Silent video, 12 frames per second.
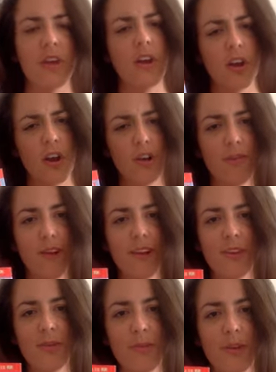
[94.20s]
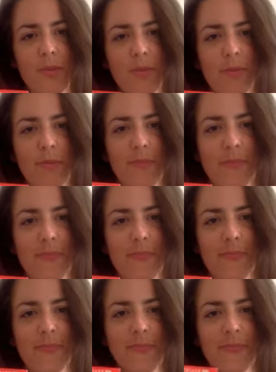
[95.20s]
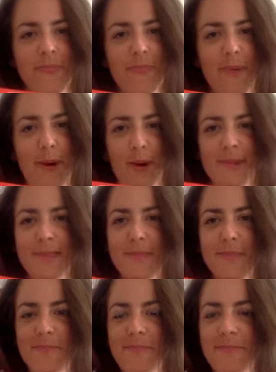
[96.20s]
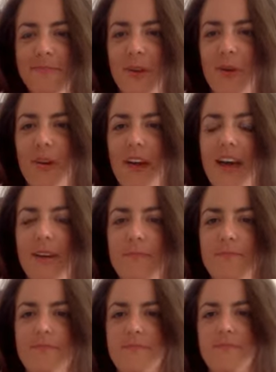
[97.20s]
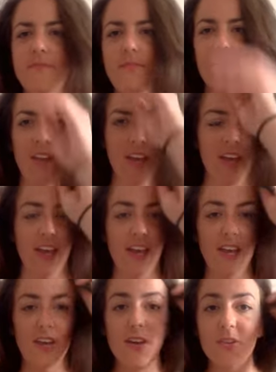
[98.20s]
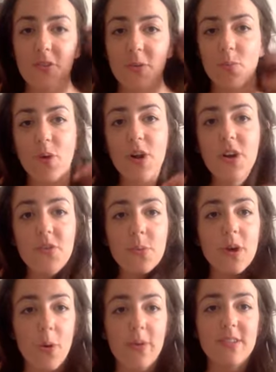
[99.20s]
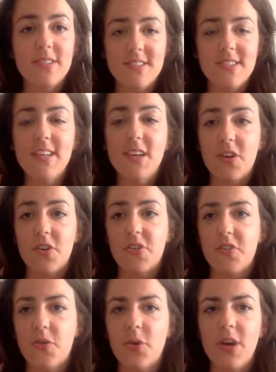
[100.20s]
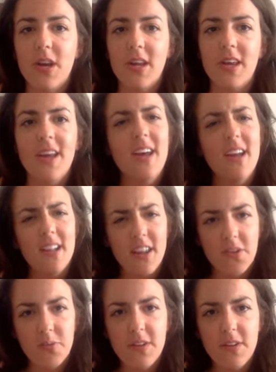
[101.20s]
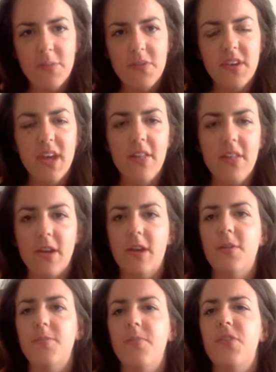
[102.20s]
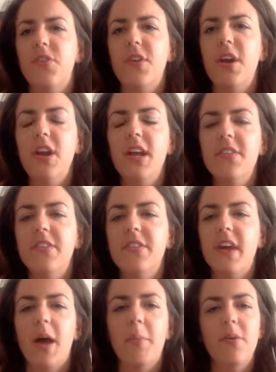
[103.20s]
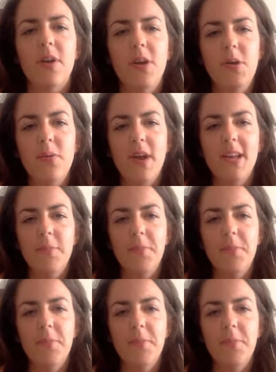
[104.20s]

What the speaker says: Are you ready to read with me? Awesome. Okay. Here are some words we're going to see in our story. Let's read them together, starting at the top. Are you ready?